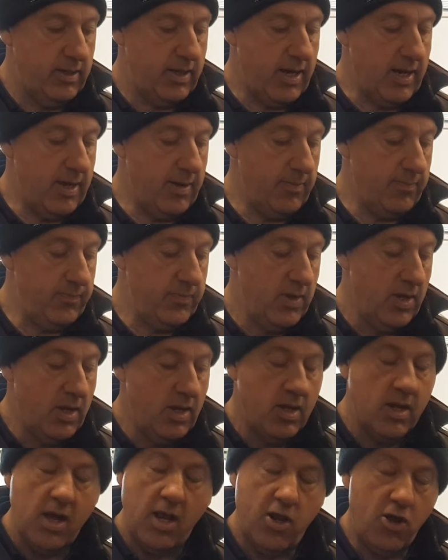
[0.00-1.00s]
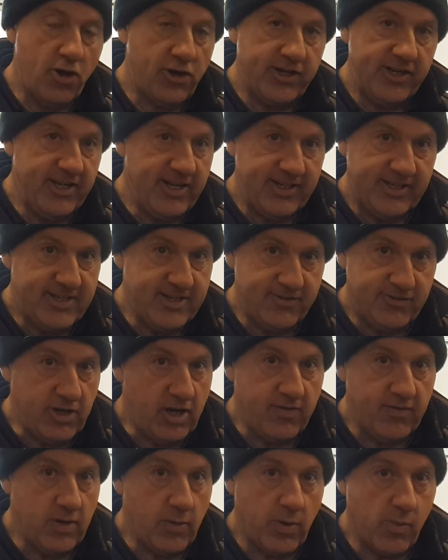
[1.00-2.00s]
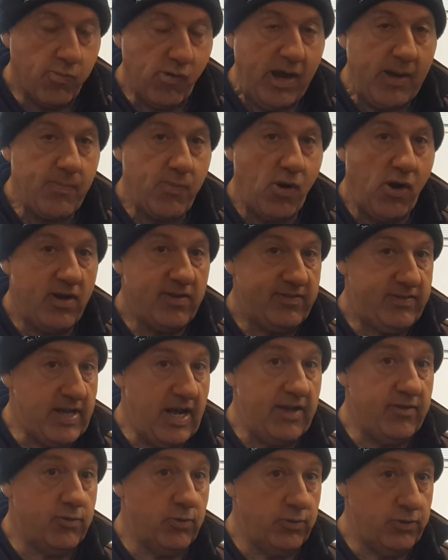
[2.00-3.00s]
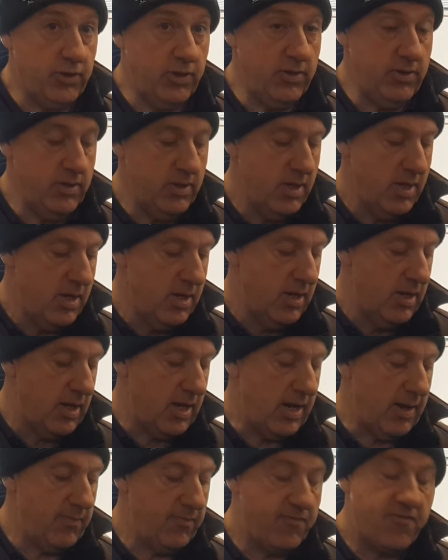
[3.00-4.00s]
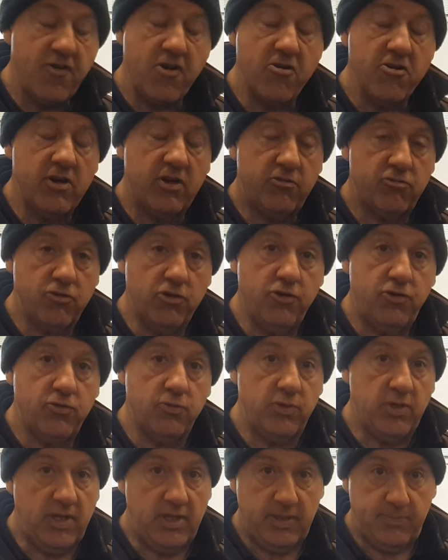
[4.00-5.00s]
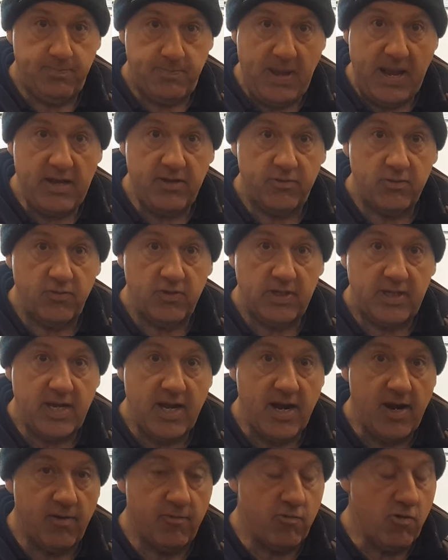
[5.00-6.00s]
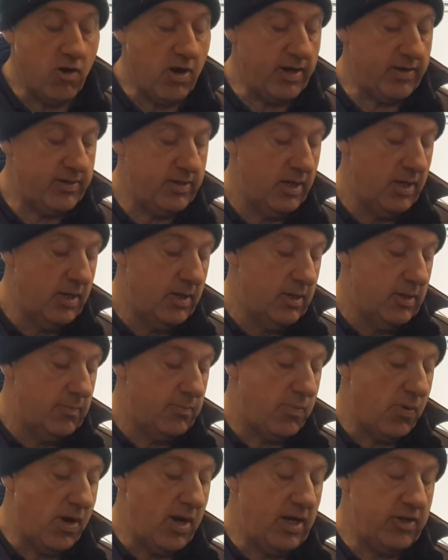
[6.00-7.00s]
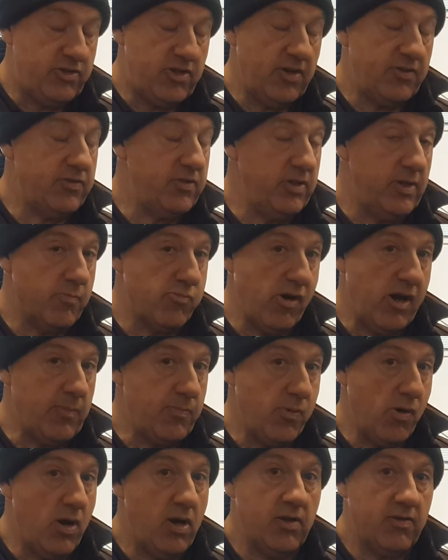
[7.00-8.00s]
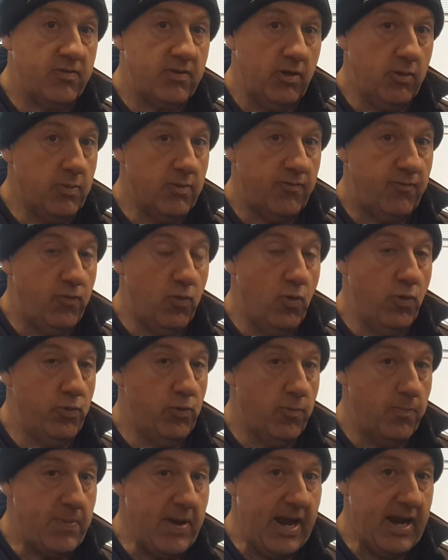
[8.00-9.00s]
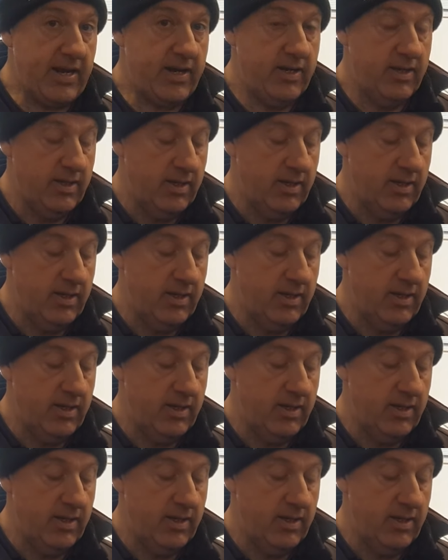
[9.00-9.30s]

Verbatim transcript: Um, a lot of young kids don't even know what a brake bias does or do. Um, very crucial to get the balance of your car right by adjusting your brake bias a little bit forward or back.